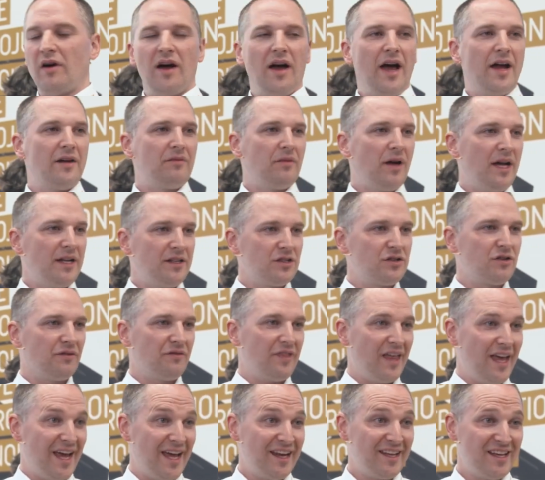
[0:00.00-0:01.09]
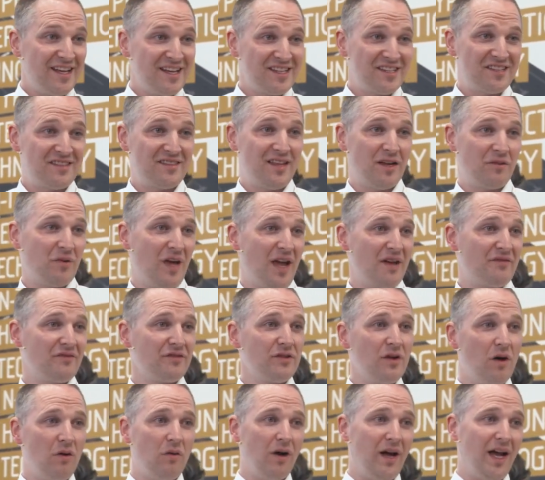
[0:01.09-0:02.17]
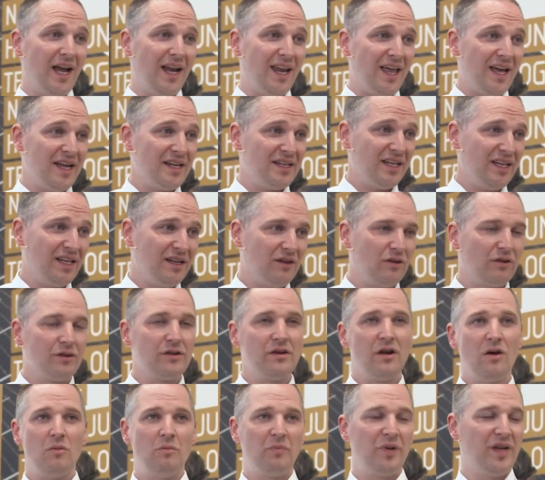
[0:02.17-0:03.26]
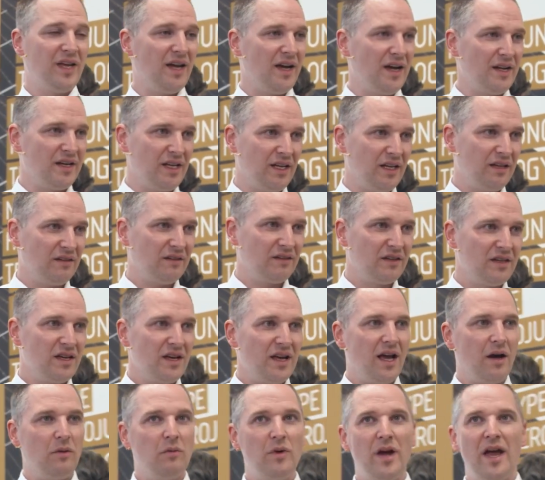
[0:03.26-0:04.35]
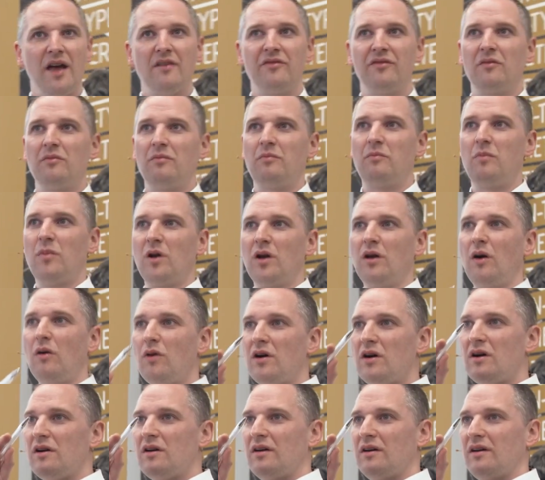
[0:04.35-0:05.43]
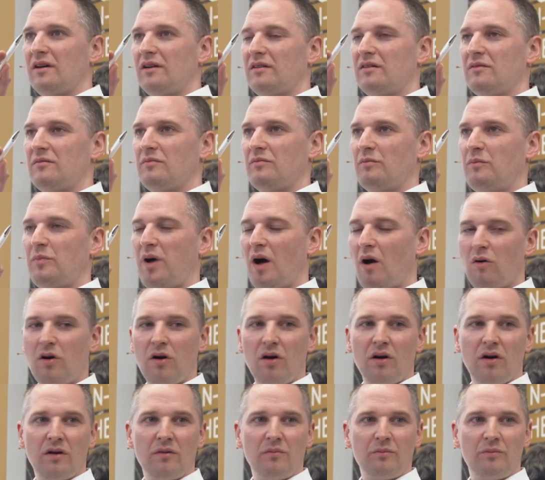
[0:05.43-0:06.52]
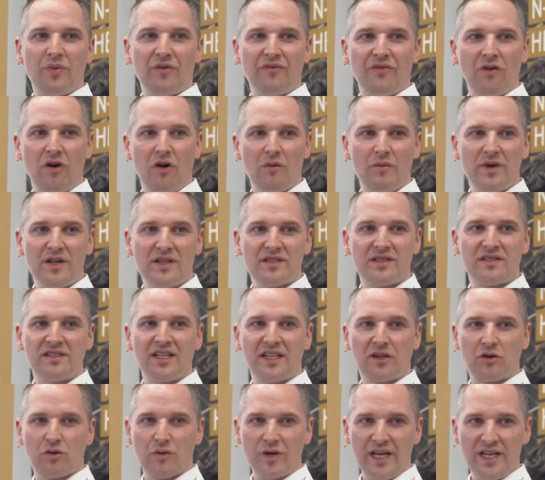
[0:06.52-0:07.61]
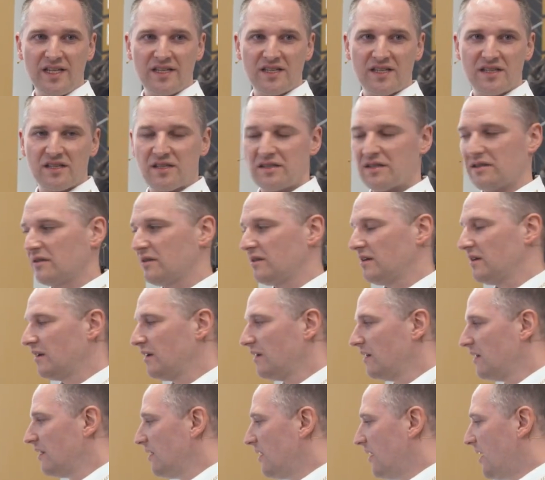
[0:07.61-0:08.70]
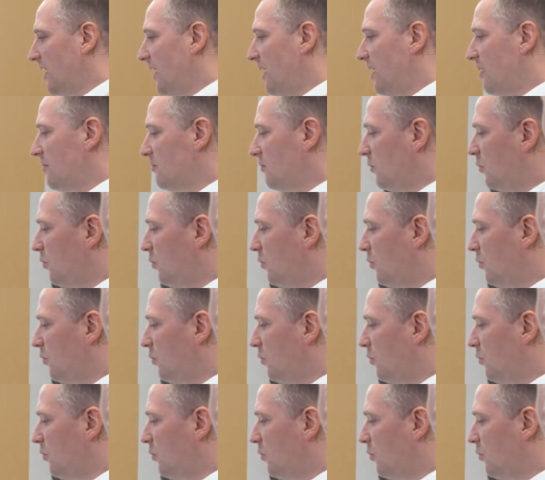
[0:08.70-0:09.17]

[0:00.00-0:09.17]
Advantage of that is that we have no L I D, no P I D, and we have a lower power performance decrease, um,